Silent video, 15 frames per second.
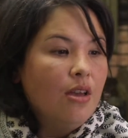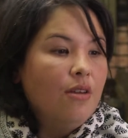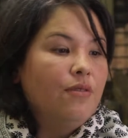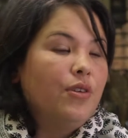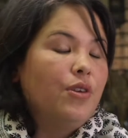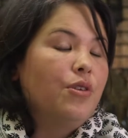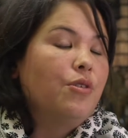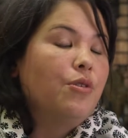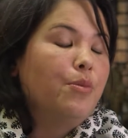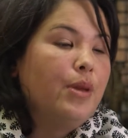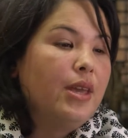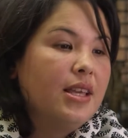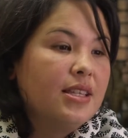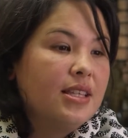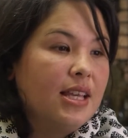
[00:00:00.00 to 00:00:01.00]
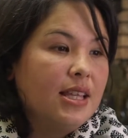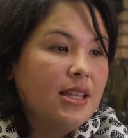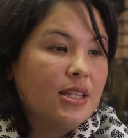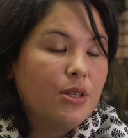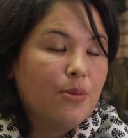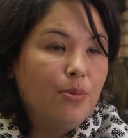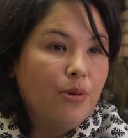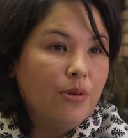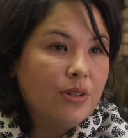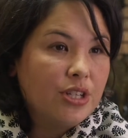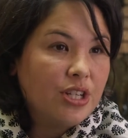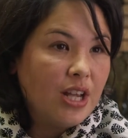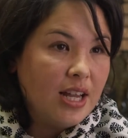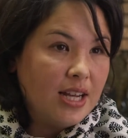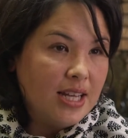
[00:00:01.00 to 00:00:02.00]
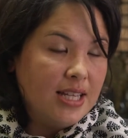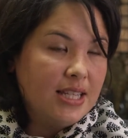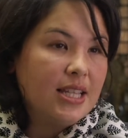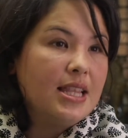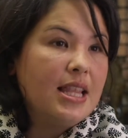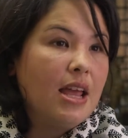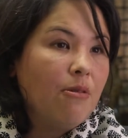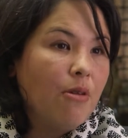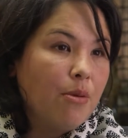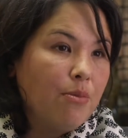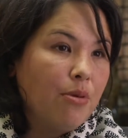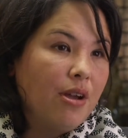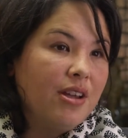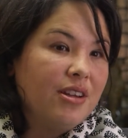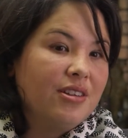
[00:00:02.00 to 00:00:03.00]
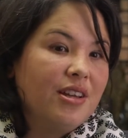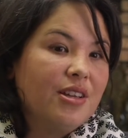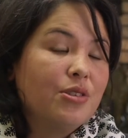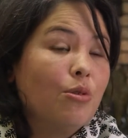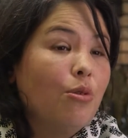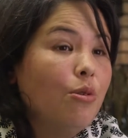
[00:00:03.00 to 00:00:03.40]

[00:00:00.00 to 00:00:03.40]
for Europeans to either support the Chinese in their own protests,